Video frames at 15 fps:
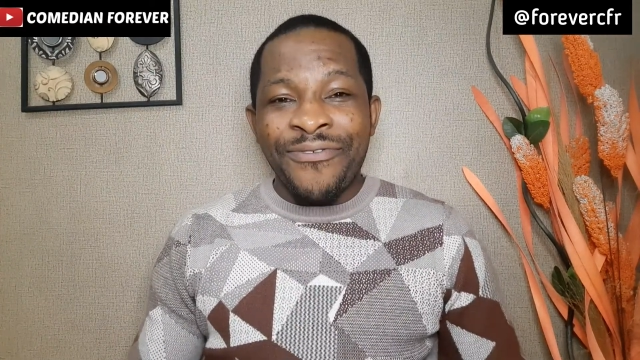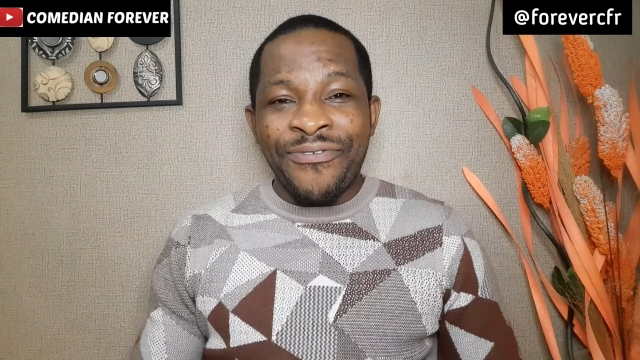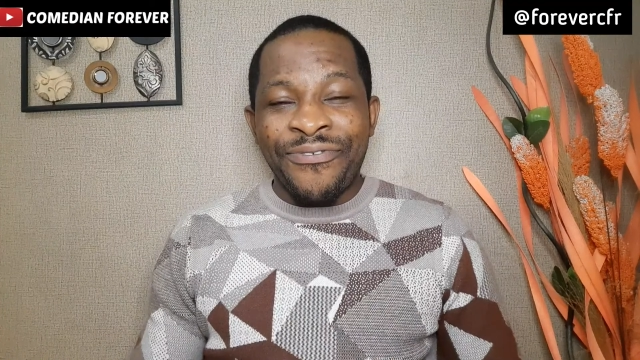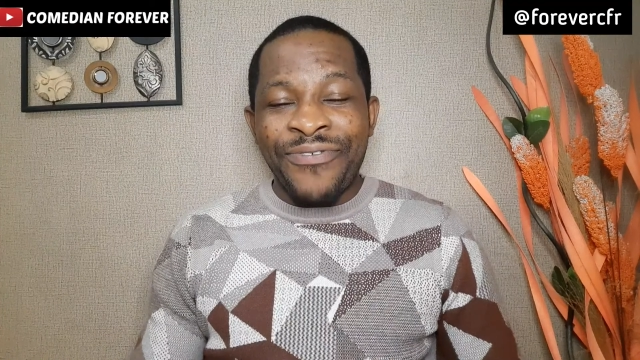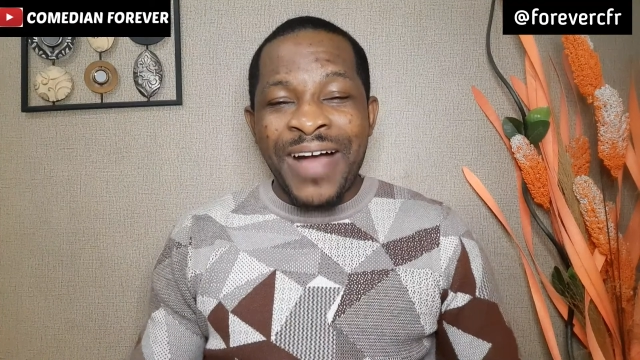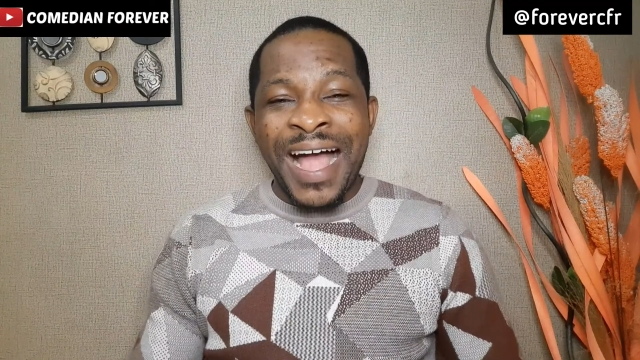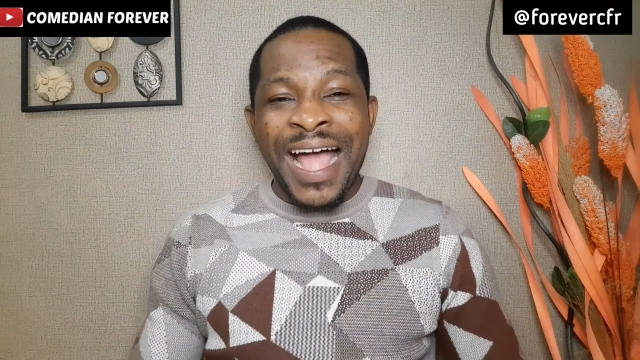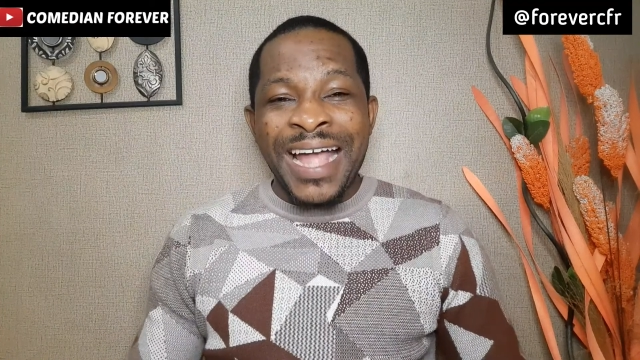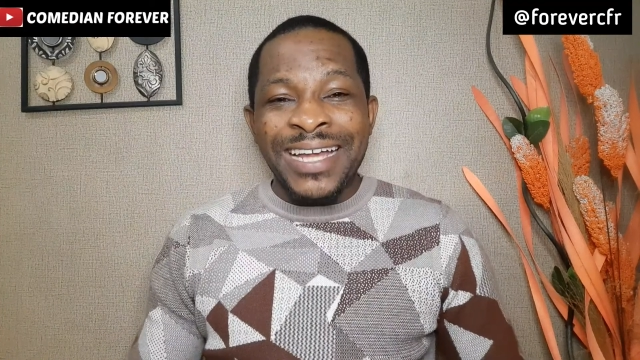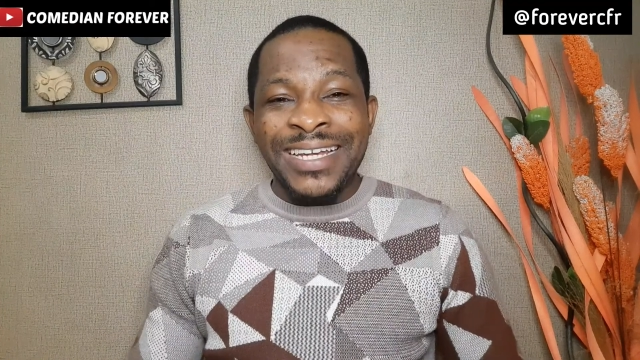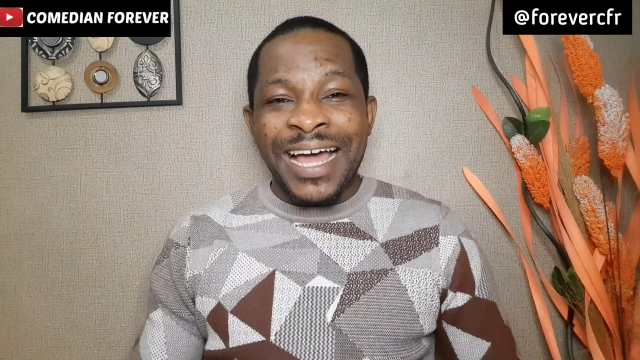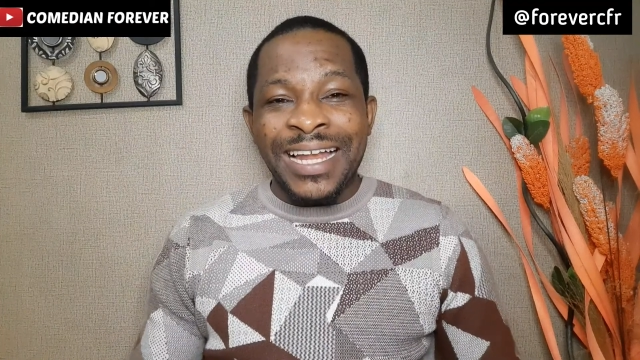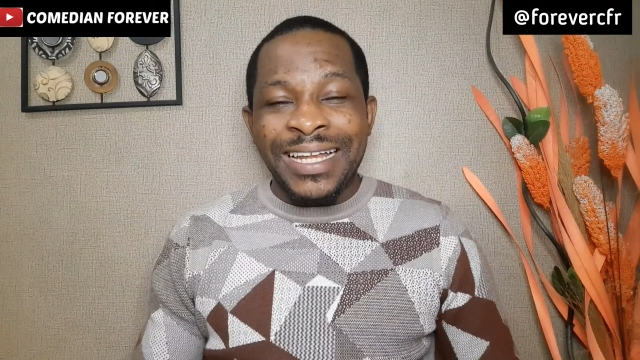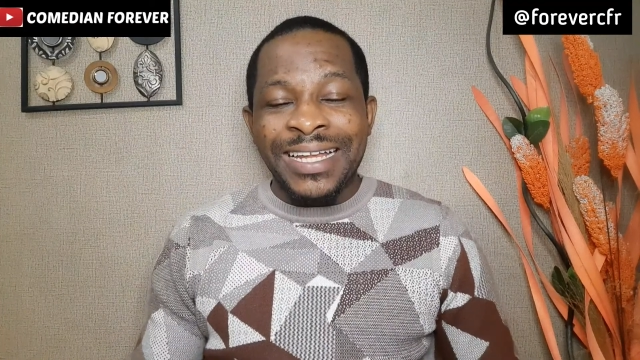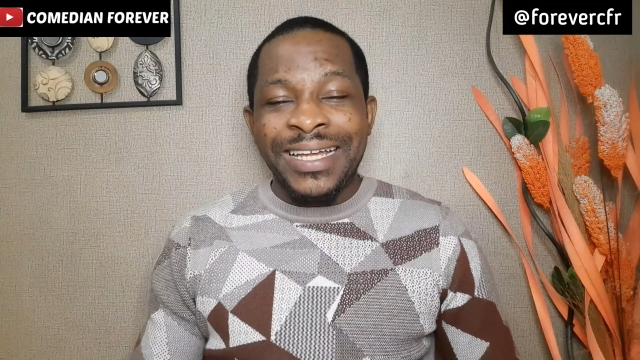
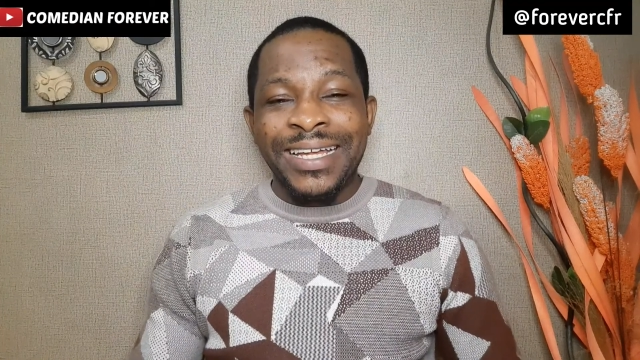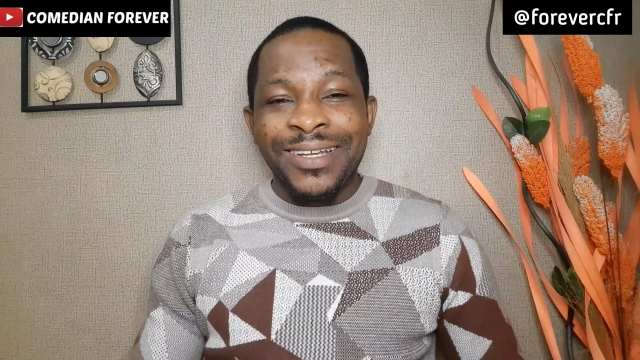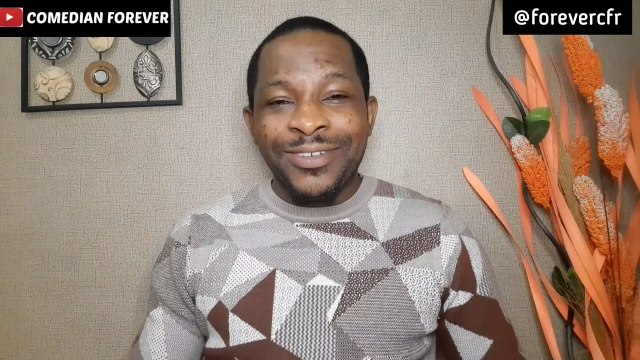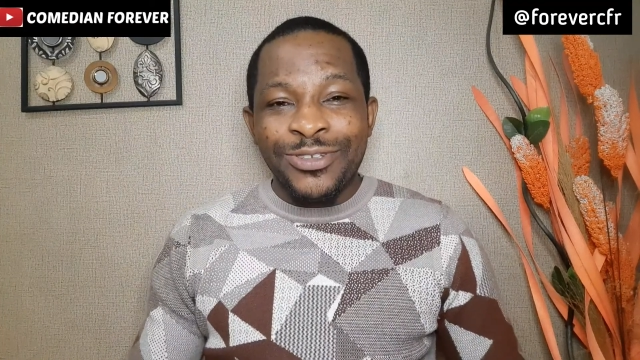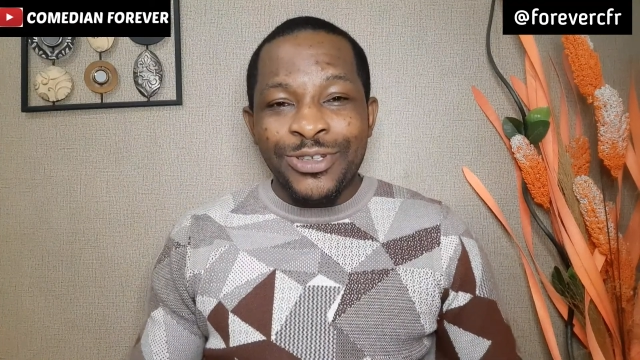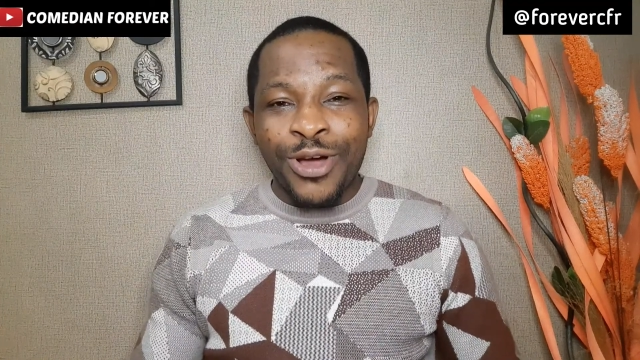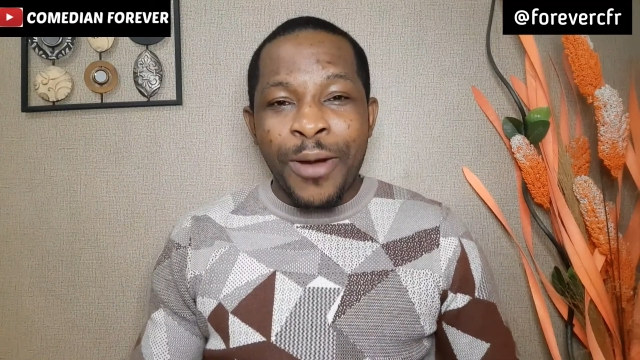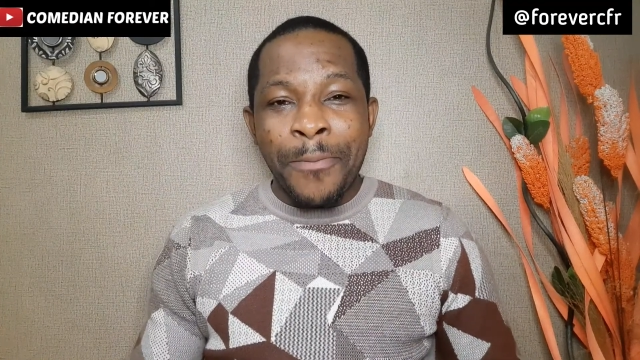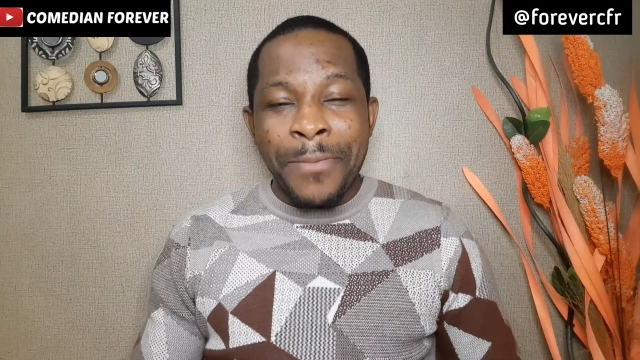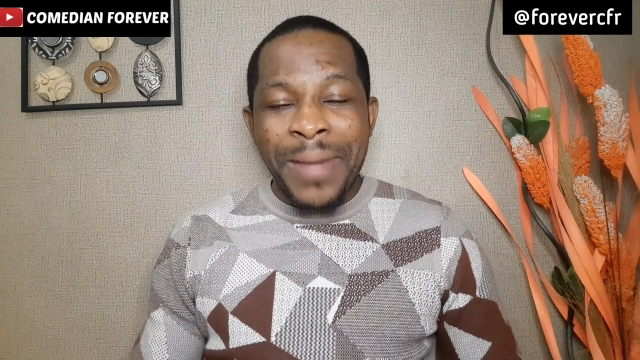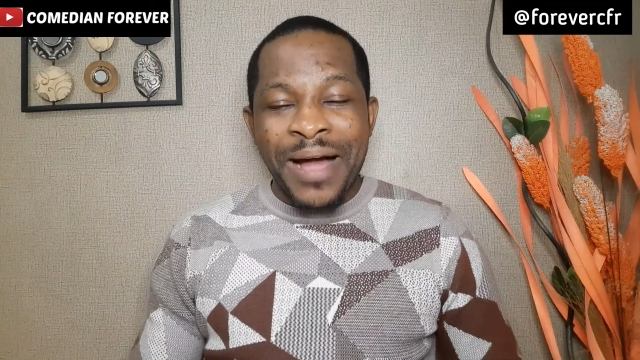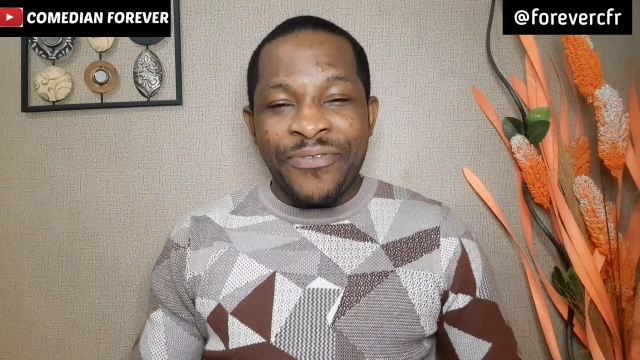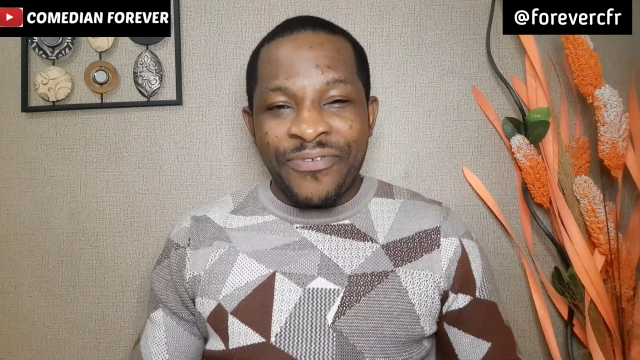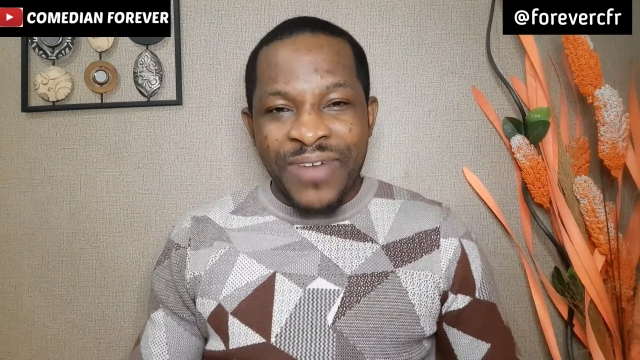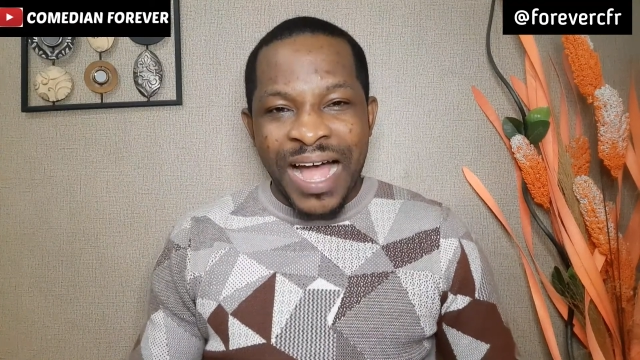Finally,
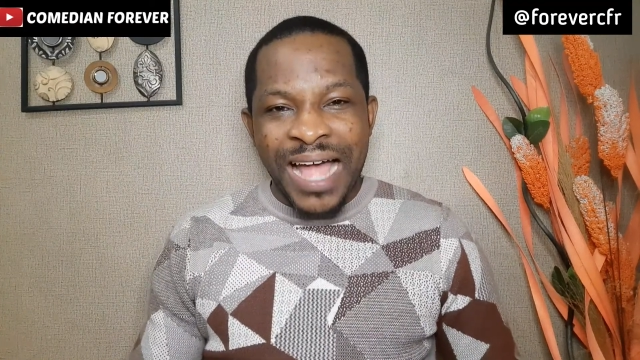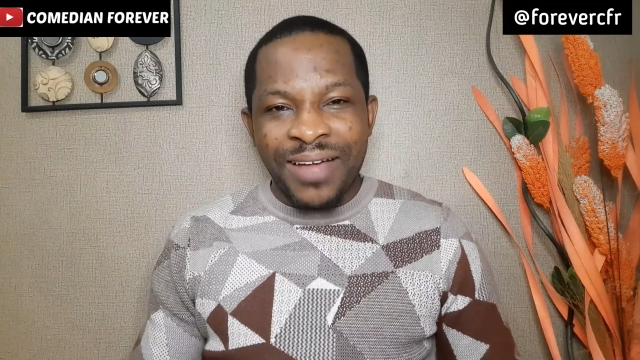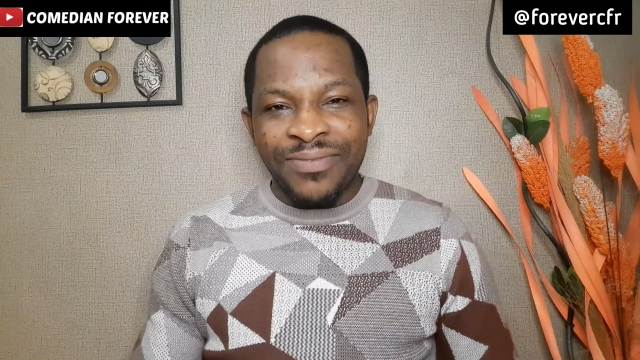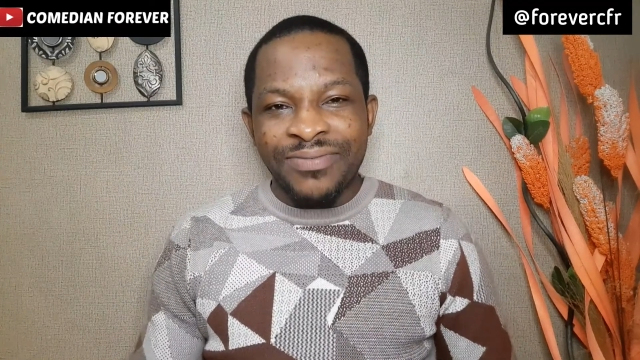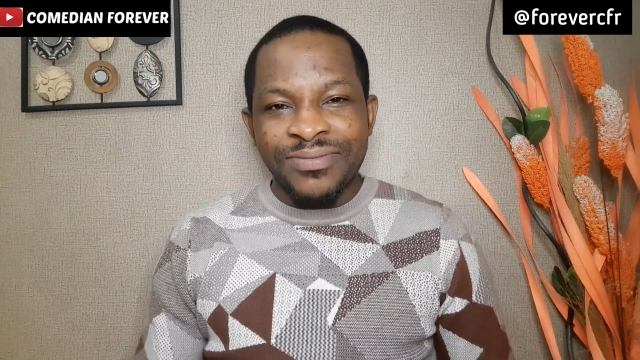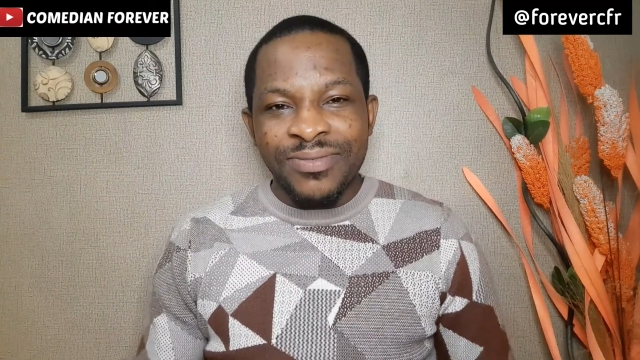number 5.